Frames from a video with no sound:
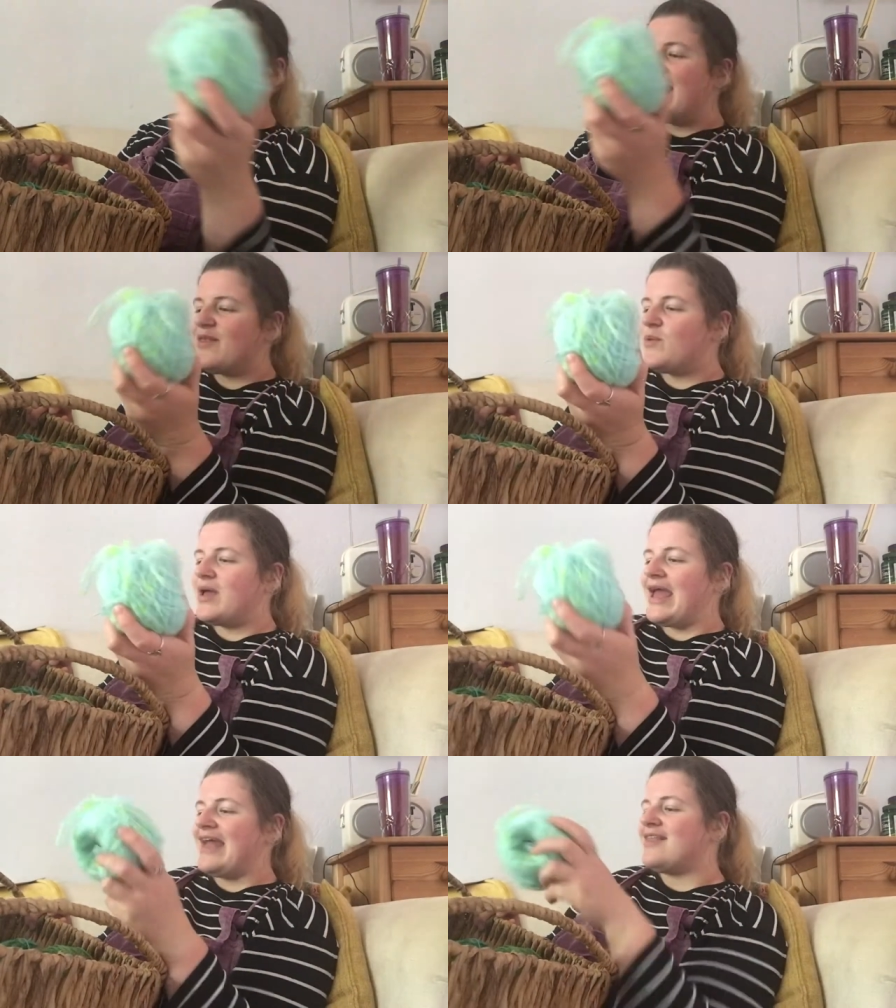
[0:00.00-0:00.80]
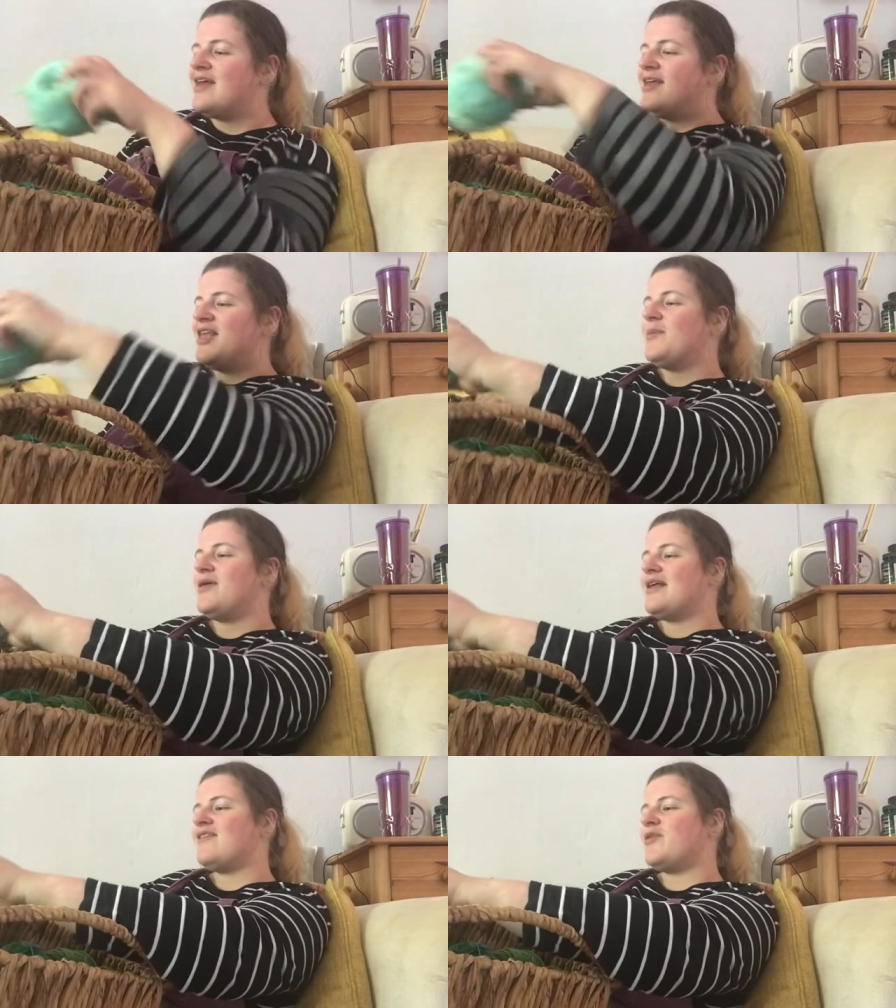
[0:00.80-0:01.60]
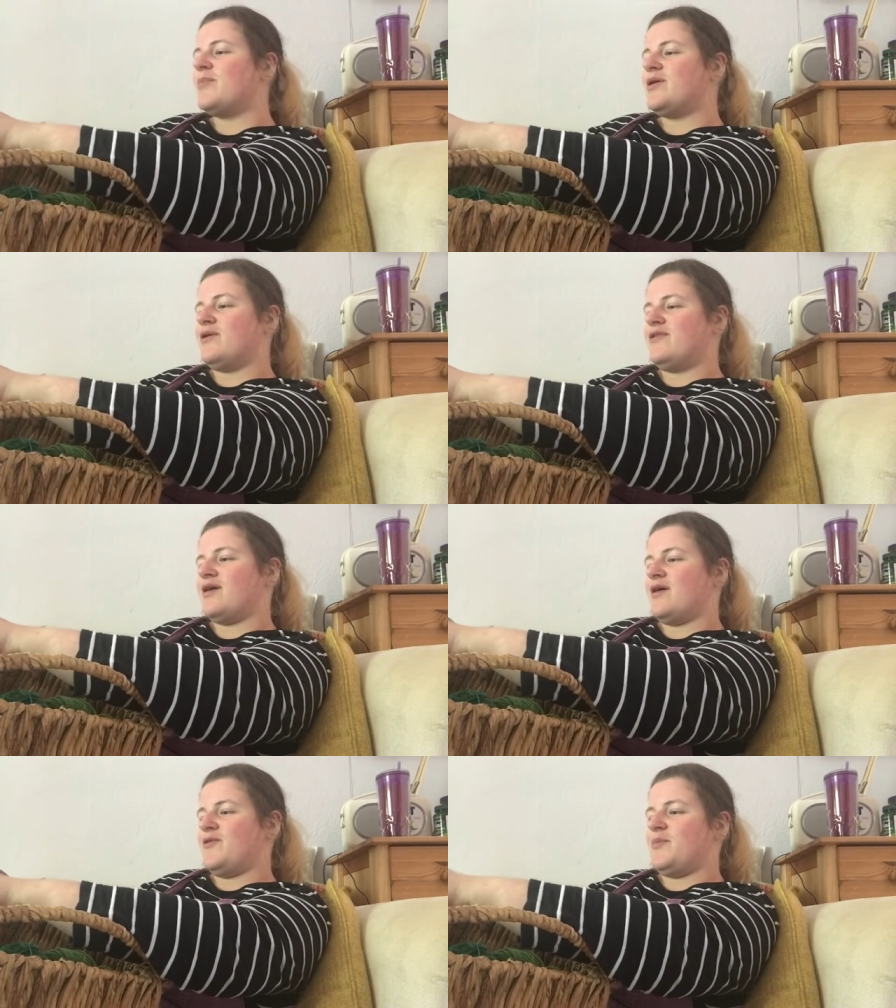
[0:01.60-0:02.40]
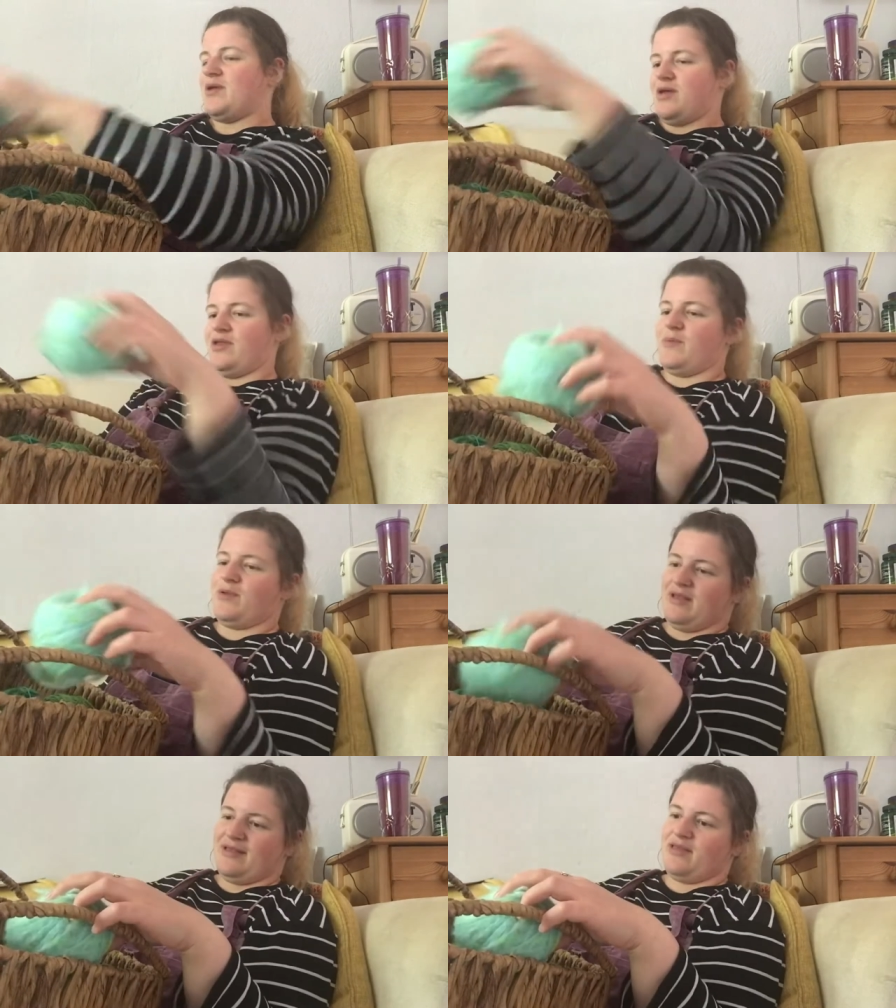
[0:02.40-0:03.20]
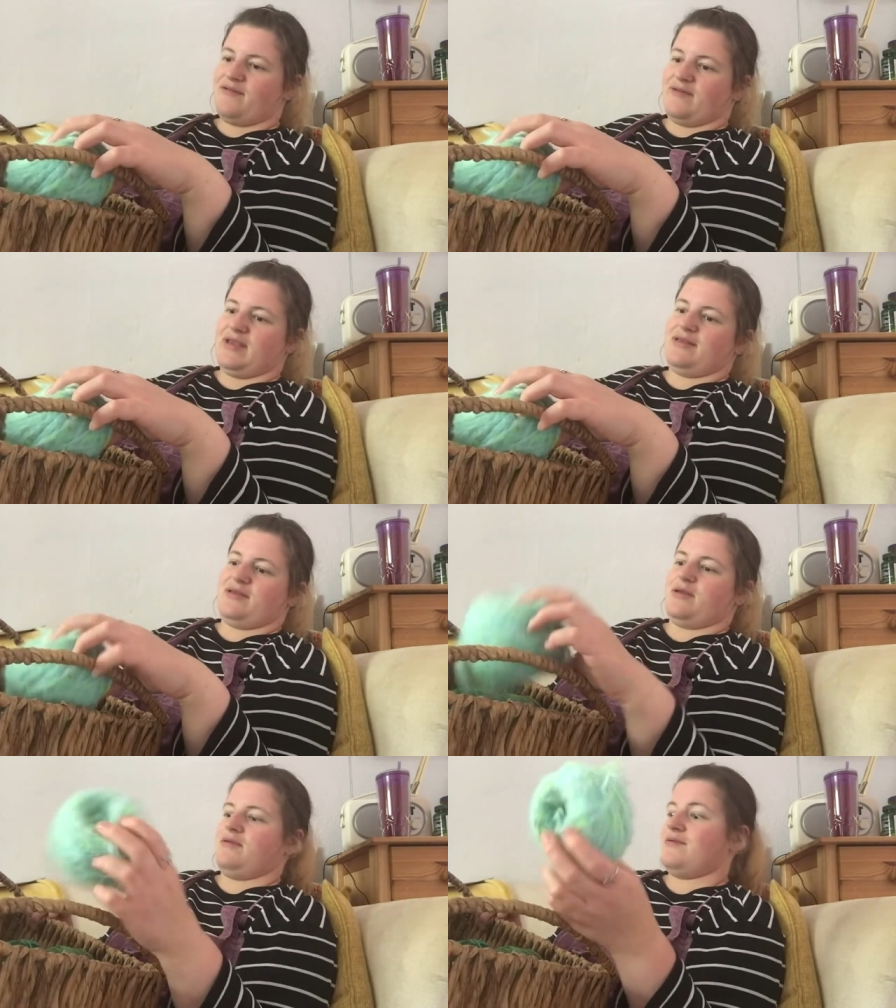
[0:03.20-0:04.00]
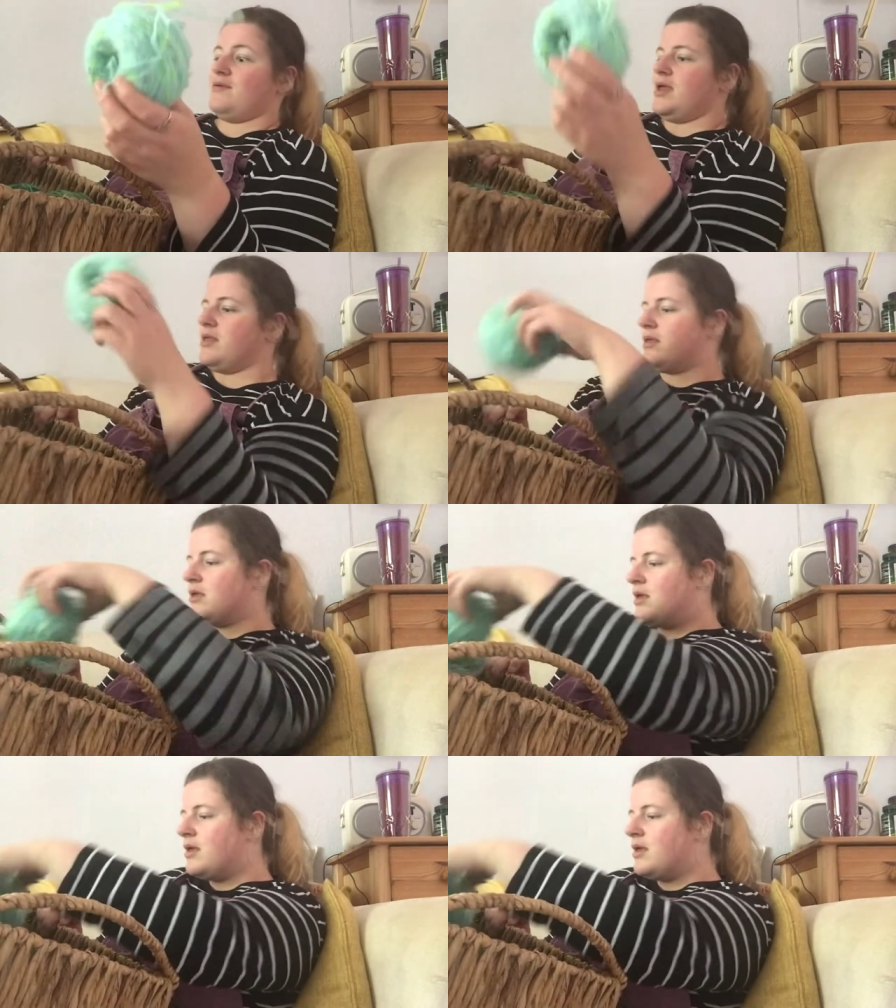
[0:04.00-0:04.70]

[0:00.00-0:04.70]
It's weird. You put next to the blues, it goes blue, and you put next to the greens, and it goes green.